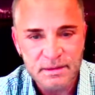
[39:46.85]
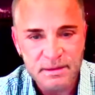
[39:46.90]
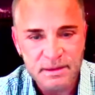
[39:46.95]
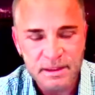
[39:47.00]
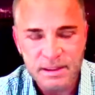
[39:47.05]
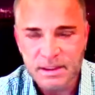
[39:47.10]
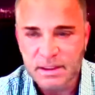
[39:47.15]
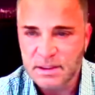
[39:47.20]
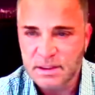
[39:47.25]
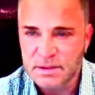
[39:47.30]

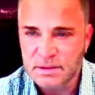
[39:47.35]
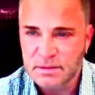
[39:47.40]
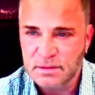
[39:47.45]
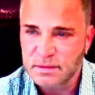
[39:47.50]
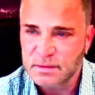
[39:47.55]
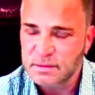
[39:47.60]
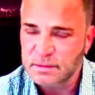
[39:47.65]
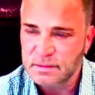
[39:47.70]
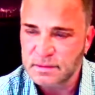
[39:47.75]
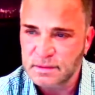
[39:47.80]
And he goes,
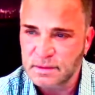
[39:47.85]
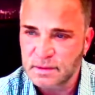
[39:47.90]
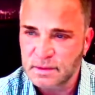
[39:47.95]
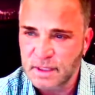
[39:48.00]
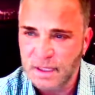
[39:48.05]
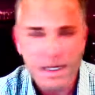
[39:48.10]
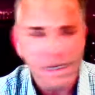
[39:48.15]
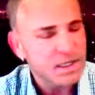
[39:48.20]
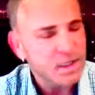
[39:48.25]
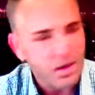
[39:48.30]

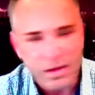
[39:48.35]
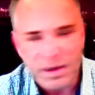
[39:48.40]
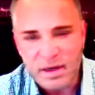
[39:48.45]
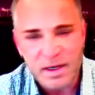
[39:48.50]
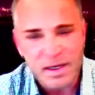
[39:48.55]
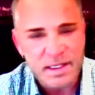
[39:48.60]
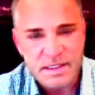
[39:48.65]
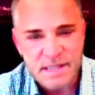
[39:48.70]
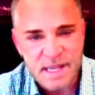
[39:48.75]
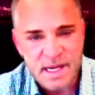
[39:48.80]
then I don't
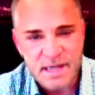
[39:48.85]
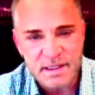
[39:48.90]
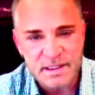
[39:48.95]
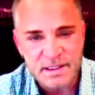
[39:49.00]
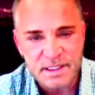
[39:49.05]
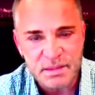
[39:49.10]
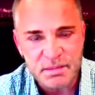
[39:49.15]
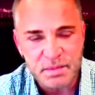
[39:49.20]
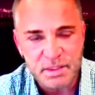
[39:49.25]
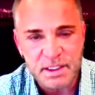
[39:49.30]
understand. I
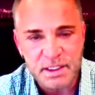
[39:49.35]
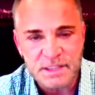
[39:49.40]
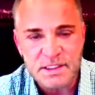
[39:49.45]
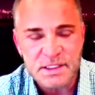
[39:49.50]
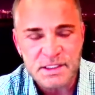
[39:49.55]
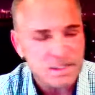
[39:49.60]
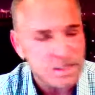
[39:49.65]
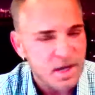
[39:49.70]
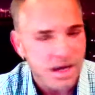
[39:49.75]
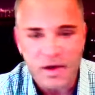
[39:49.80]
said, because
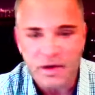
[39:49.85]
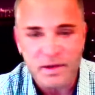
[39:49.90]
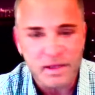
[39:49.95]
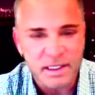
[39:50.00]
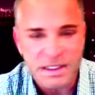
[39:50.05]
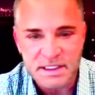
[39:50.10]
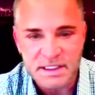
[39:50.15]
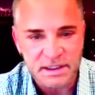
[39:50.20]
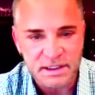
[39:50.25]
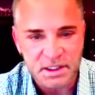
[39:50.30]
it's not
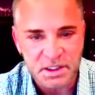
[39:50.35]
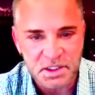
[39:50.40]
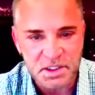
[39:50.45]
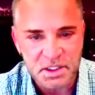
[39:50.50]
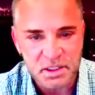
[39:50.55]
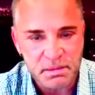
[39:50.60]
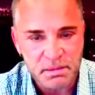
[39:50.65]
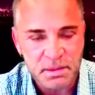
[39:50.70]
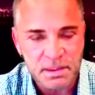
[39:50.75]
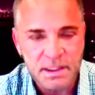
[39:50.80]
authentic
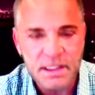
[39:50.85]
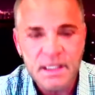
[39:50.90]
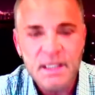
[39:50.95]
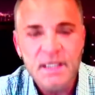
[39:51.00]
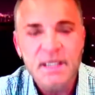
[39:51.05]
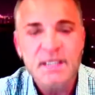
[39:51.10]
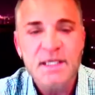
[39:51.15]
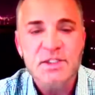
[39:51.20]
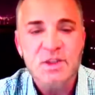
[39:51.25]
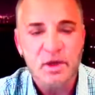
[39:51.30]
leadership.
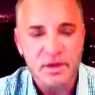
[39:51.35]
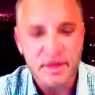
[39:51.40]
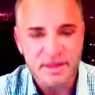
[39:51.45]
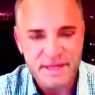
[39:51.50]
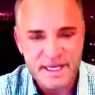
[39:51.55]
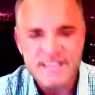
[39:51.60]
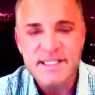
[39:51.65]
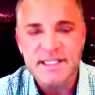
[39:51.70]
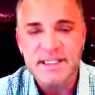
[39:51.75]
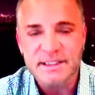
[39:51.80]
It's
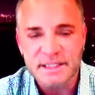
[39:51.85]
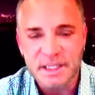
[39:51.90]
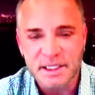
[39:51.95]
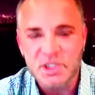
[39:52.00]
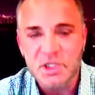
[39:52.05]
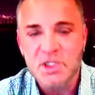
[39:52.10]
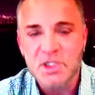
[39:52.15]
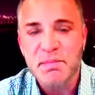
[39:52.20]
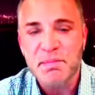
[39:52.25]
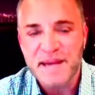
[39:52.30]
authentic
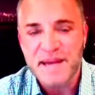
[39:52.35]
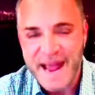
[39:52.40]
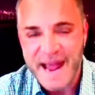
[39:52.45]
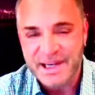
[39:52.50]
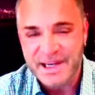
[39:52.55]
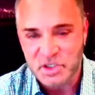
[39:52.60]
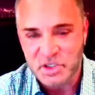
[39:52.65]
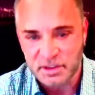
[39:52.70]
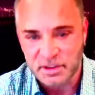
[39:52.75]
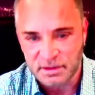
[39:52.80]
leadership in
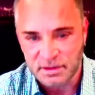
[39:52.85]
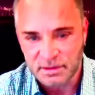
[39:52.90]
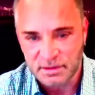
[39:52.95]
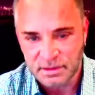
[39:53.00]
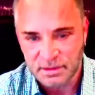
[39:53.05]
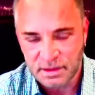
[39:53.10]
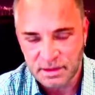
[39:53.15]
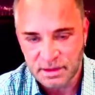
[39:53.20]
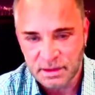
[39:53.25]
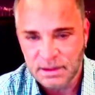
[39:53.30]
action.
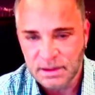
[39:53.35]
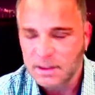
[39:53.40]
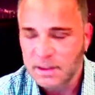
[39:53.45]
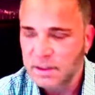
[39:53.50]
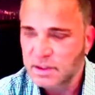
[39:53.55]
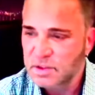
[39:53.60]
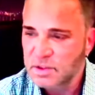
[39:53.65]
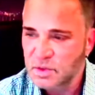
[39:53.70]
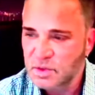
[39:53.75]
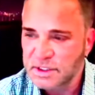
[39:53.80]

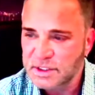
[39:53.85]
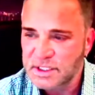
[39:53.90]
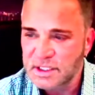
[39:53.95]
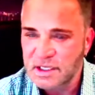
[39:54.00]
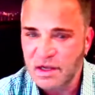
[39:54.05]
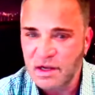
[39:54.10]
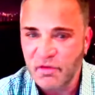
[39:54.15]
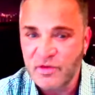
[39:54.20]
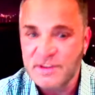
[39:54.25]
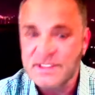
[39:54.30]
Because what's the
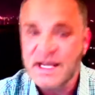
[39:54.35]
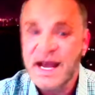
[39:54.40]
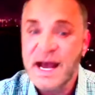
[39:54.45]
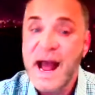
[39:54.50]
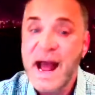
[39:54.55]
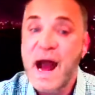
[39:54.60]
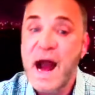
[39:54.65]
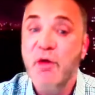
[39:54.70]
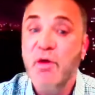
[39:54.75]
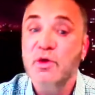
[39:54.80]
difference?
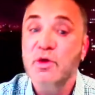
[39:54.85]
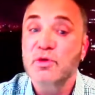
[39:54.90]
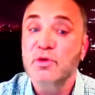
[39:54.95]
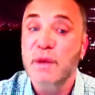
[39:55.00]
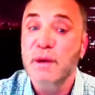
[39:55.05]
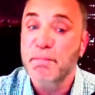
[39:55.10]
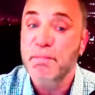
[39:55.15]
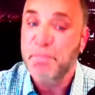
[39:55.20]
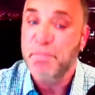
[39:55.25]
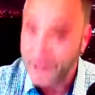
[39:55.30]
How
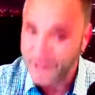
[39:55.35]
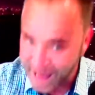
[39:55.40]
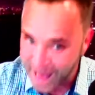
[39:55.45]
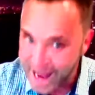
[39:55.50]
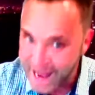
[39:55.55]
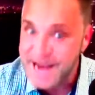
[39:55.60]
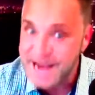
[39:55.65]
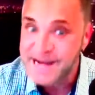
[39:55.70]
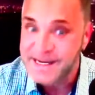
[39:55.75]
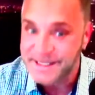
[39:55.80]
you
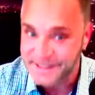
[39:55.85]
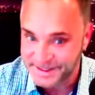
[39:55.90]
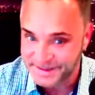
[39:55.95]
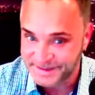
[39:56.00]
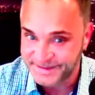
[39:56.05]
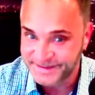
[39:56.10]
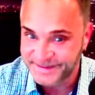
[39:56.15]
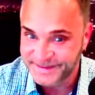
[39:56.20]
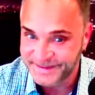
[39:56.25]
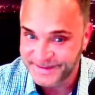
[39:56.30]
apply it.
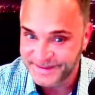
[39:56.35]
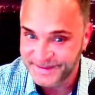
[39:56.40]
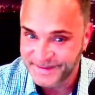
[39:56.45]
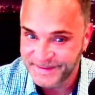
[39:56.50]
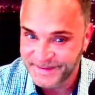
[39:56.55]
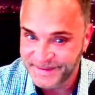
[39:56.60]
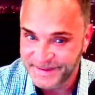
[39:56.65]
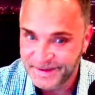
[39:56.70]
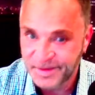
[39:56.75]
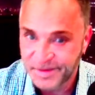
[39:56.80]

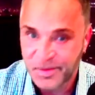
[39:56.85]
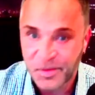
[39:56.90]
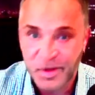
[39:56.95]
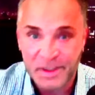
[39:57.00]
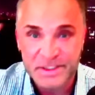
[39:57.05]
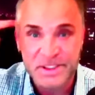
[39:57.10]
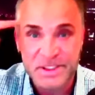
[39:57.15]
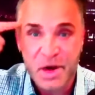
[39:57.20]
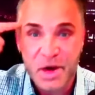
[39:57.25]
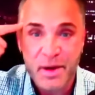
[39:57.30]

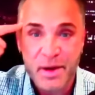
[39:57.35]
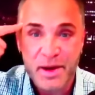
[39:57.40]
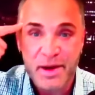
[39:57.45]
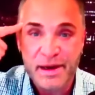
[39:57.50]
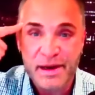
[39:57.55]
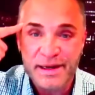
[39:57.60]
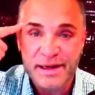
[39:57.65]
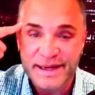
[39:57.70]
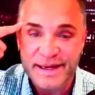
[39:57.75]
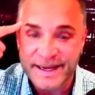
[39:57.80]
What's going
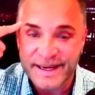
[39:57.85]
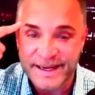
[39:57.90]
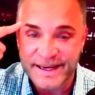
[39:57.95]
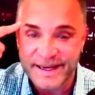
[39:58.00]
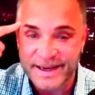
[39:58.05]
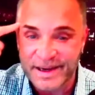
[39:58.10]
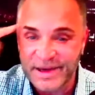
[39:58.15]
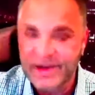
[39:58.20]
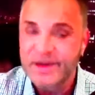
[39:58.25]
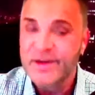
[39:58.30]
on in
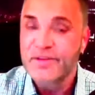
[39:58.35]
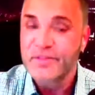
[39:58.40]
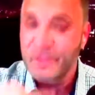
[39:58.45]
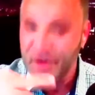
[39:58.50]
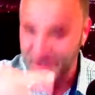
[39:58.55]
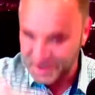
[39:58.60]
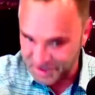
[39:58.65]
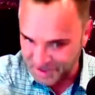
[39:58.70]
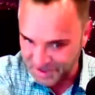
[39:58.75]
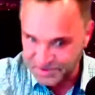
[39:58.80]
here
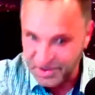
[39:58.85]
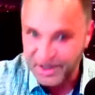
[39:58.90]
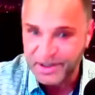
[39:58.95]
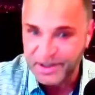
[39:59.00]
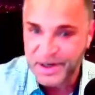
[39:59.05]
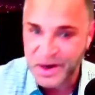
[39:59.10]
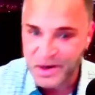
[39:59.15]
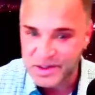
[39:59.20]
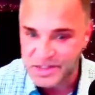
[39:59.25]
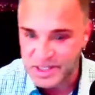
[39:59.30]
versus
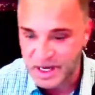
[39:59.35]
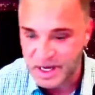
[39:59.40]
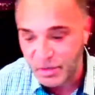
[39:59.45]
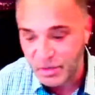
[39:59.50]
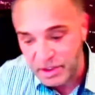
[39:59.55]
what goes on.